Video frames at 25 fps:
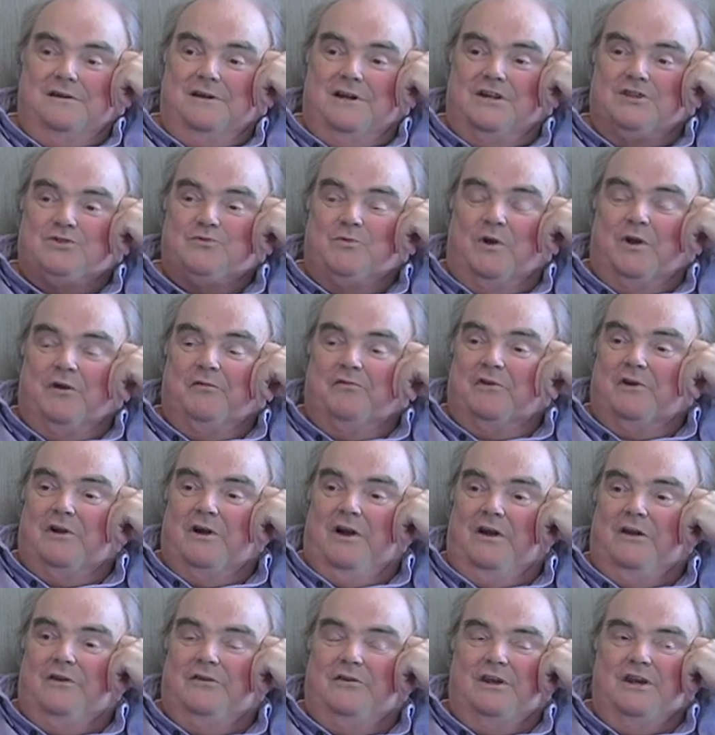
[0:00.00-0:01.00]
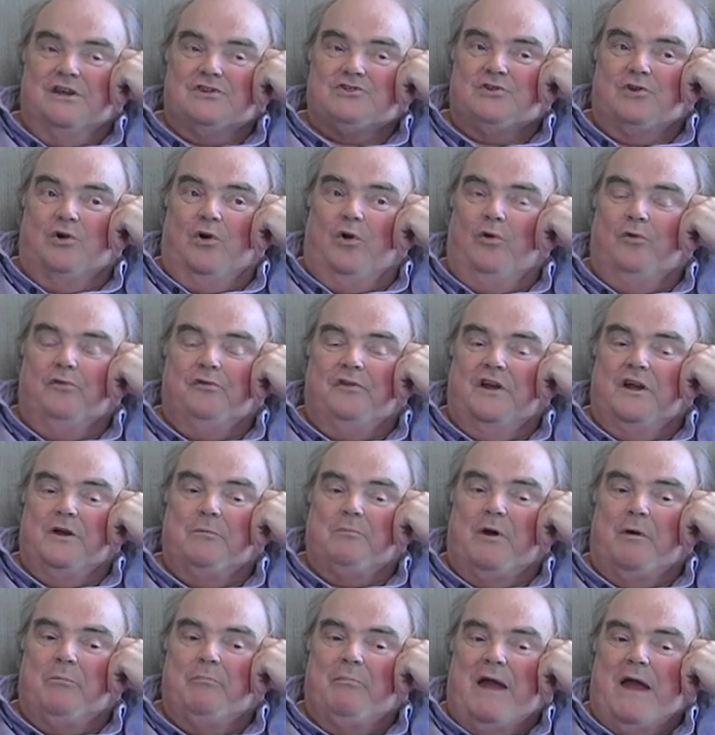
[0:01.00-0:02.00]
It's one of a kind. He has a whole thing
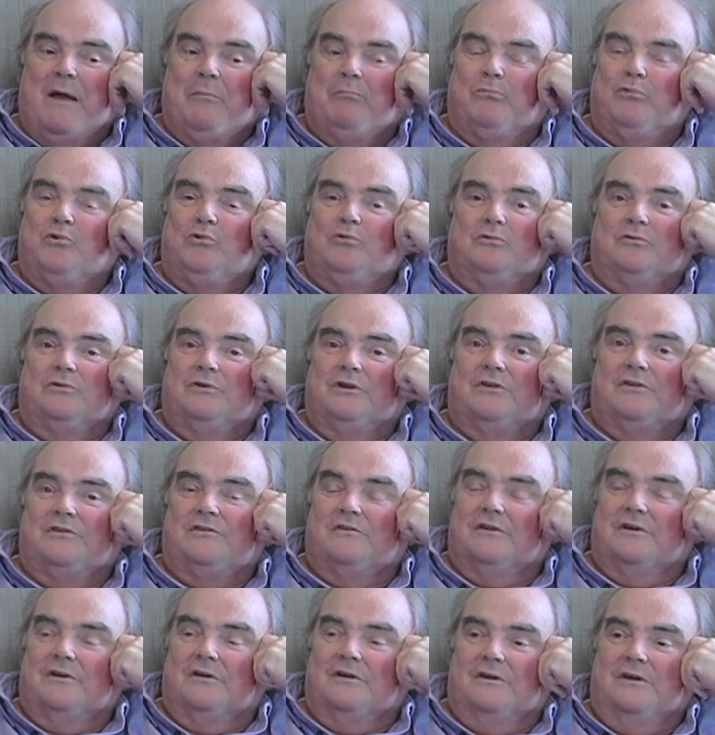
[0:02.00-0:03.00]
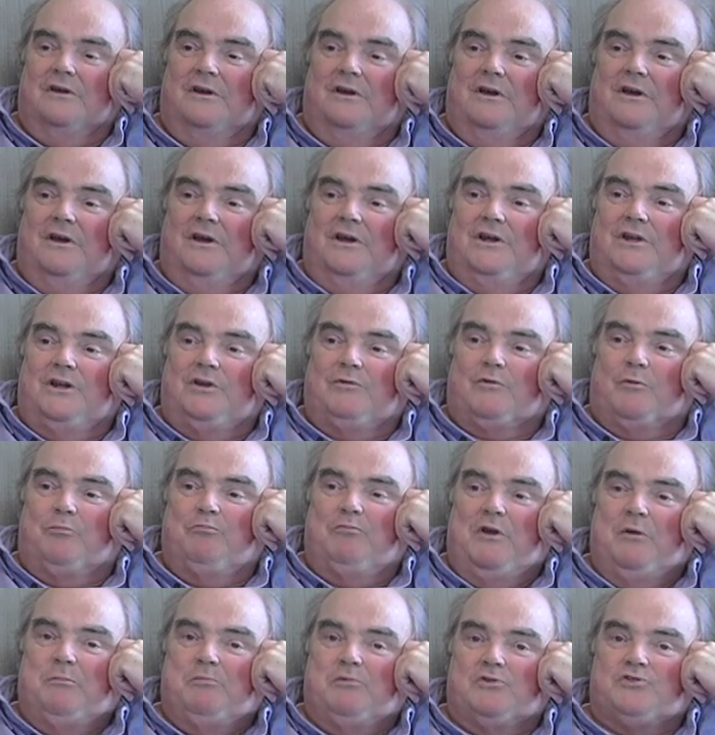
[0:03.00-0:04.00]
about bamboo, that there were
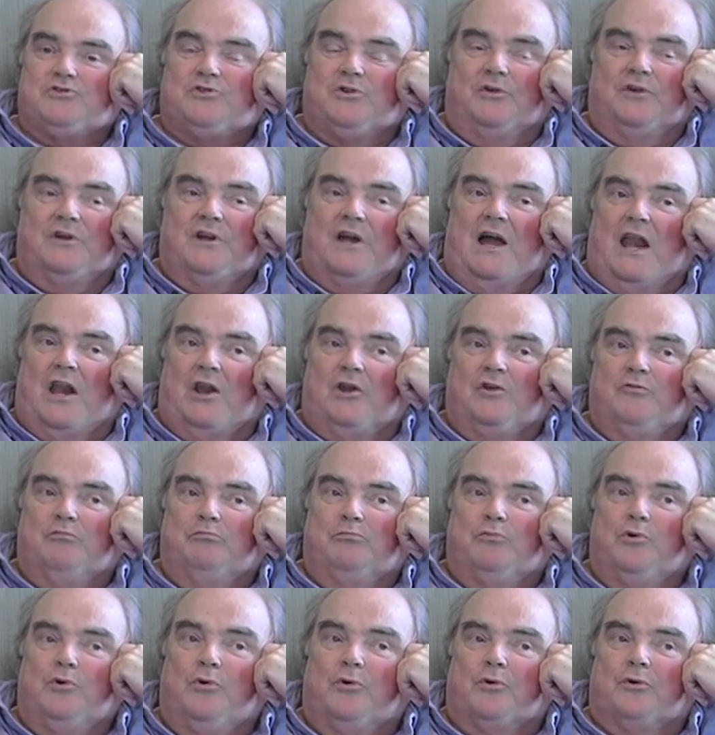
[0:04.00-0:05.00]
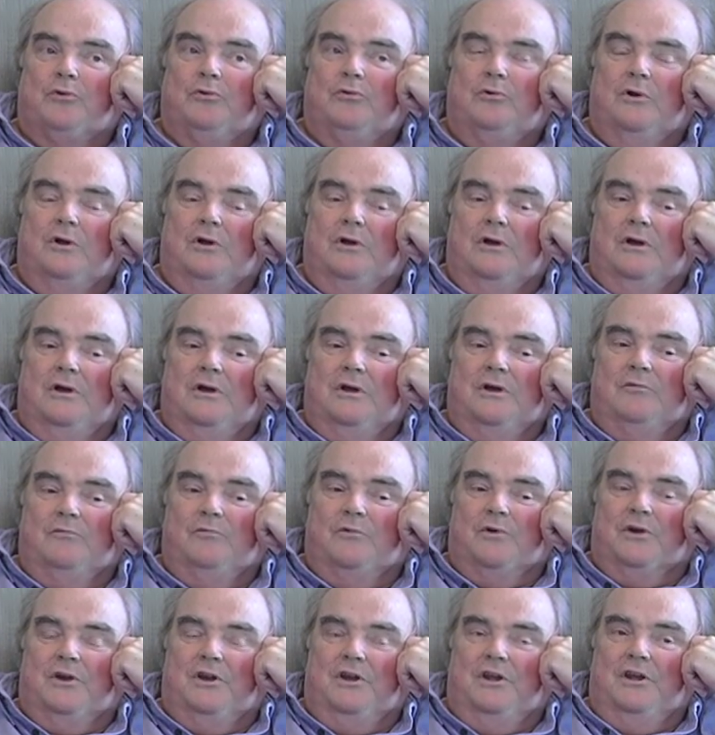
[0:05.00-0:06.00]
peoples on the island of Buru
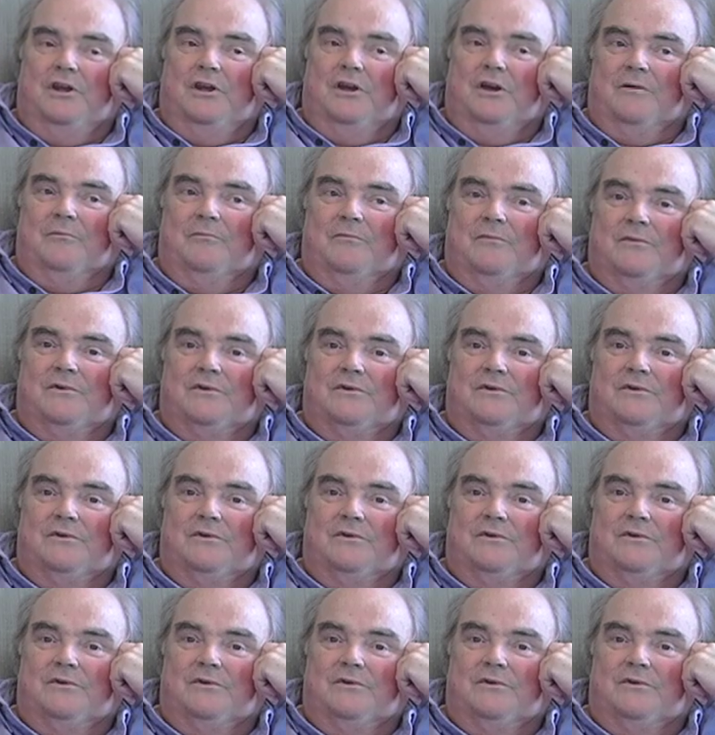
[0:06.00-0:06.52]
where the